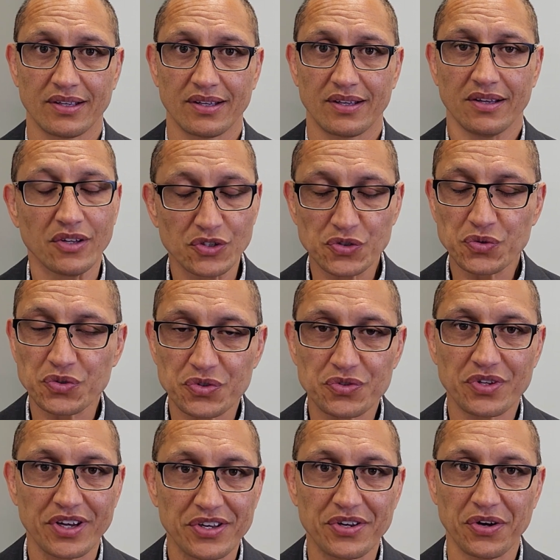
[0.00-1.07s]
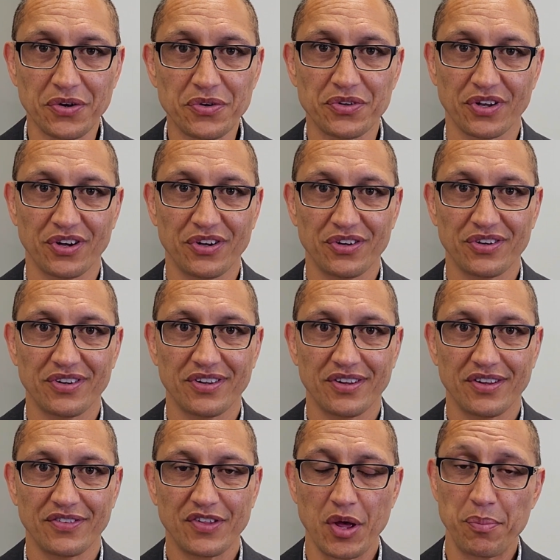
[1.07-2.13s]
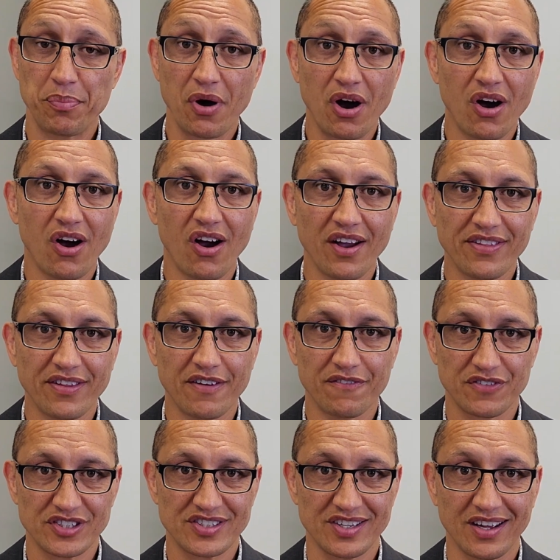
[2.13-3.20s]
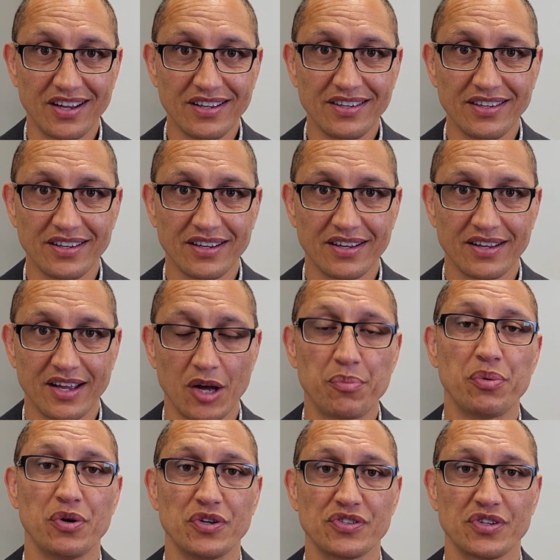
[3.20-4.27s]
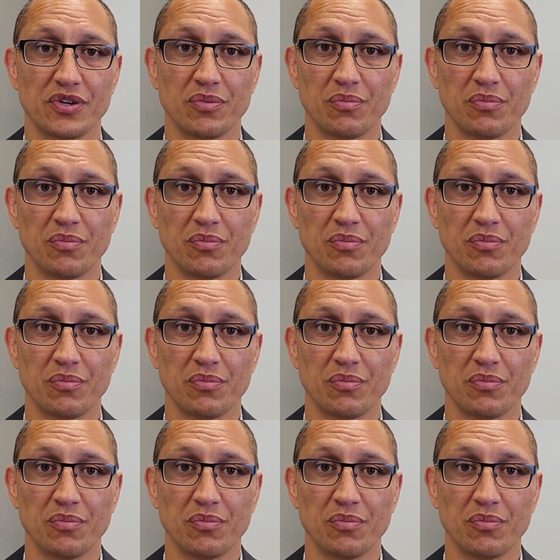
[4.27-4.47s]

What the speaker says: Little do they know, though, that behind that facade, a person